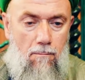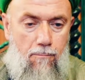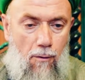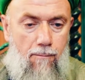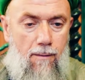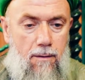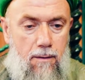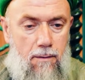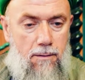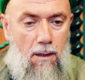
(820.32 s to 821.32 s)
Prophet
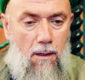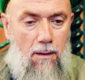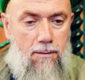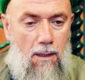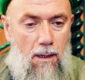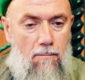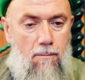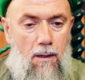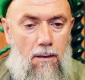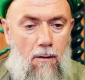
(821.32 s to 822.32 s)
sallallahu alaihi
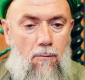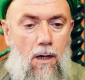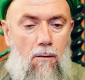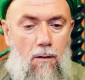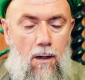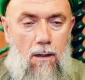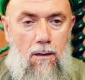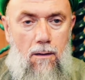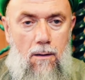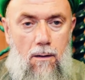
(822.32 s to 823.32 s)
wasallam and Awliyaullah,
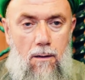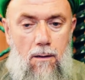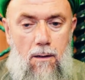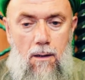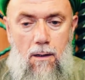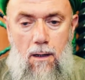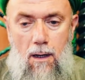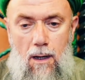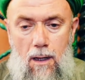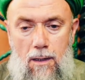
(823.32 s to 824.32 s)

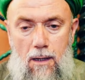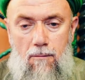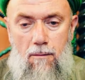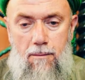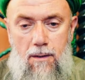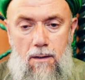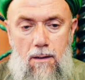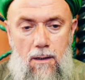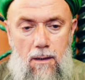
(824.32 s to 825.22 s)
and they will be